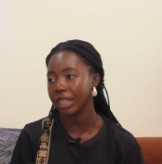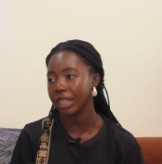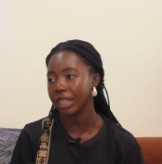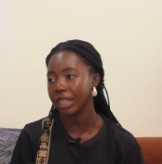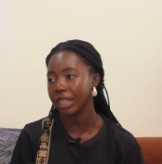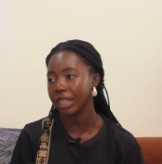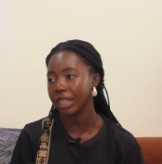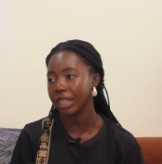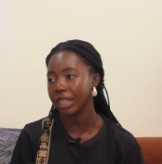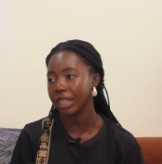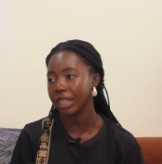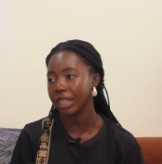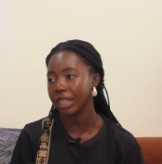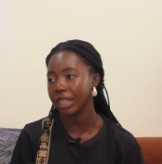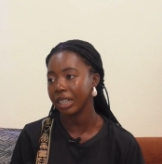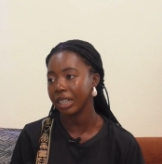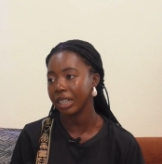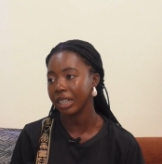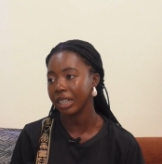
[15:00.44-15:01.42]
and legally
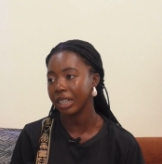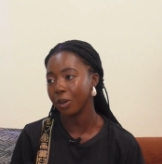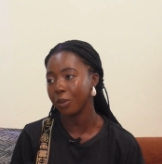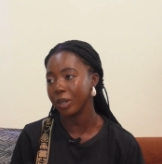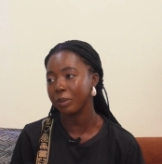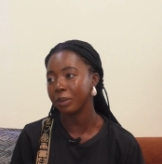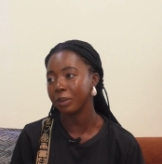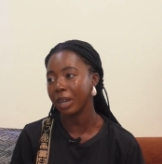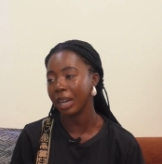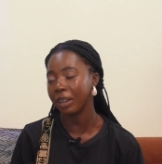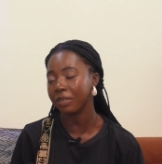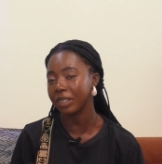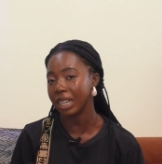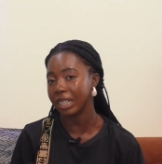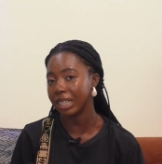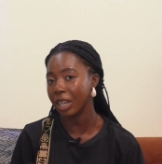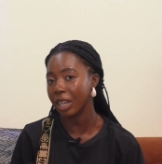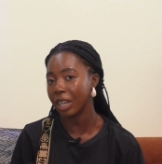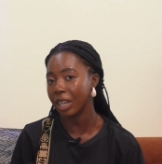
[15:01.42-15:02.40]
register okay.
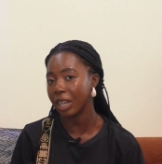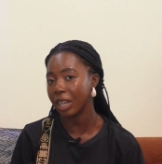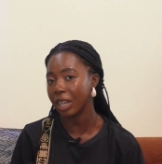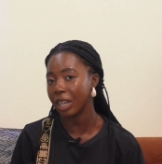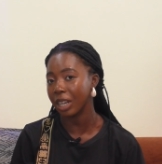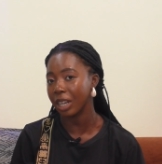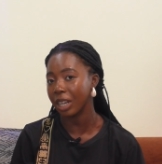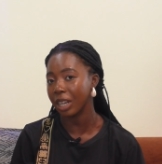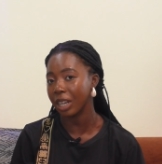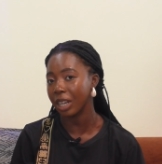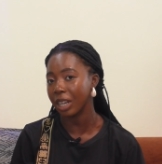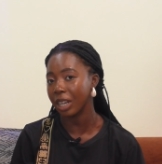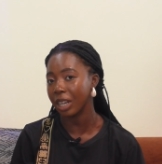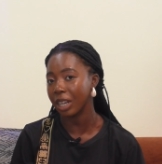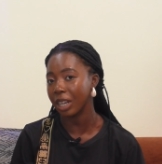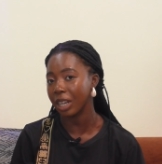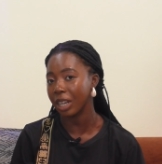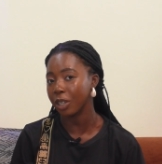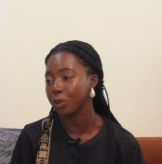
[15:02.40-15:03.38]
a company.
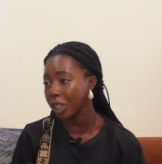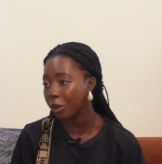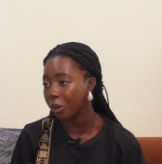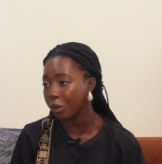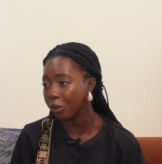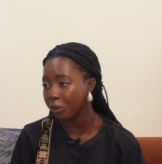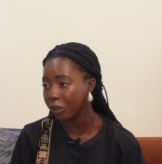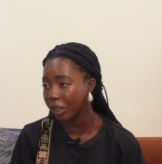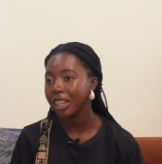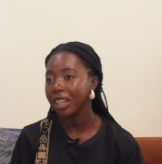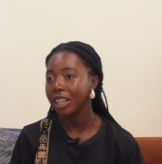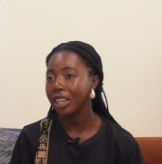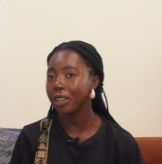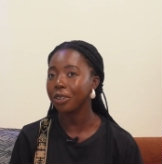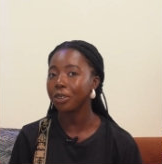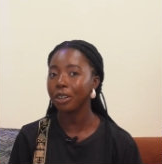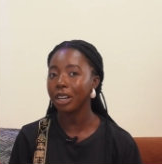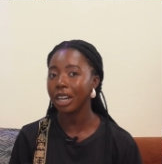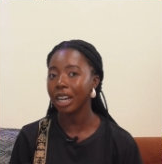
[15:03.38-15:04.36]
After that, you move to
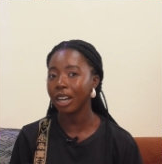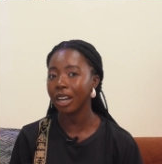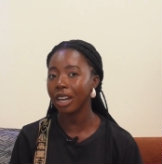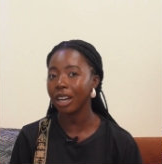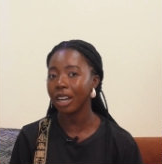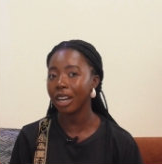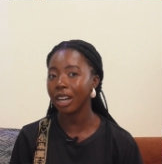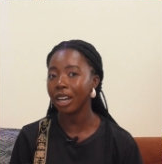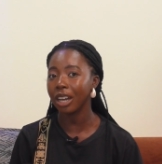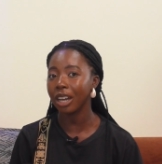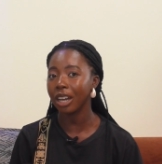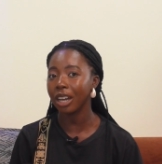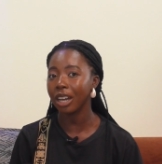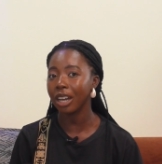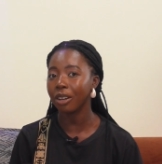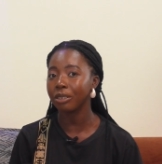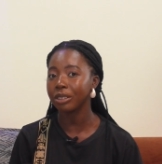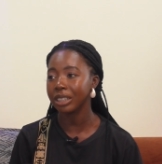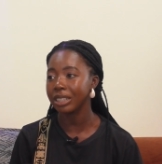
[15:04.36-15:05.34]
social welfare.
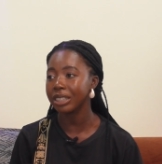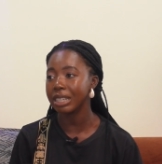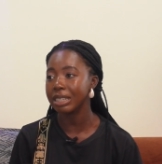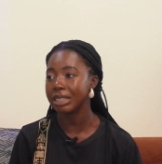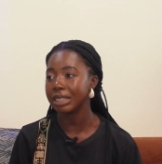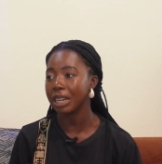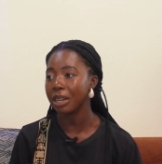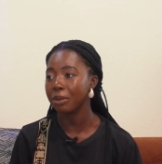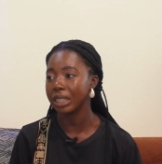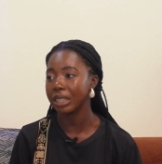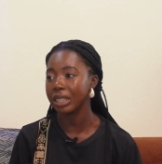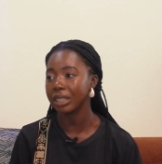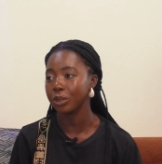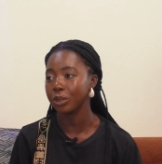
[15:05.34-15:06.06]
Mm-hmm. And you know how